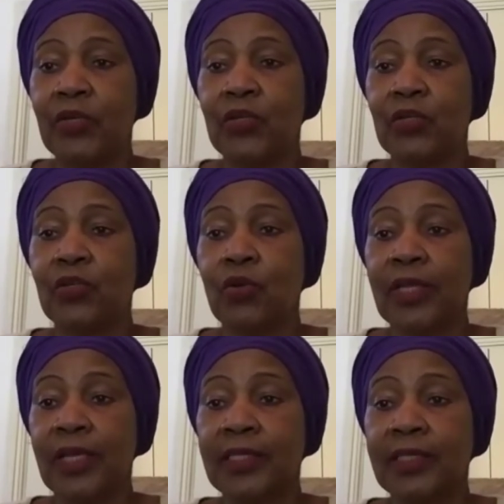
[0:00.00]
so
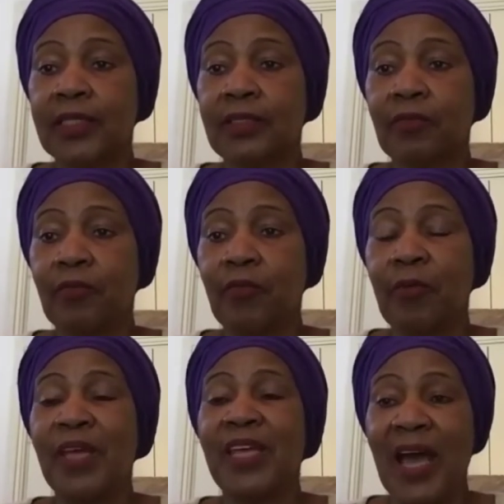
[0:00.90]
that
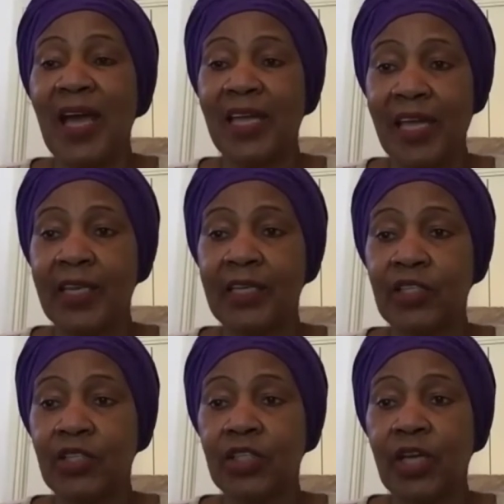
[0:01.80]
from a young
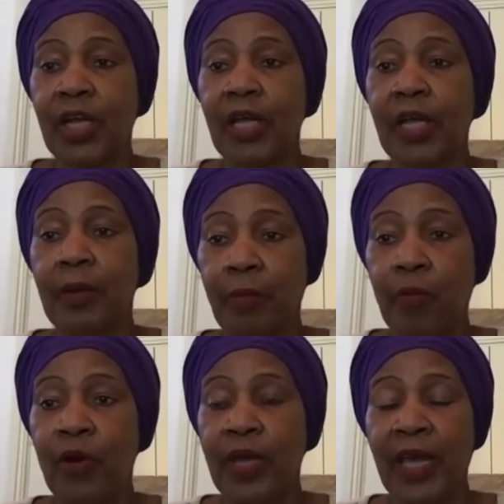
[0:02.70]
age, a
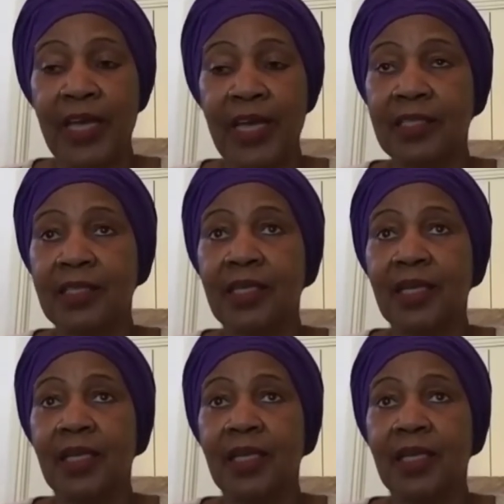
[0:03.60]
boy has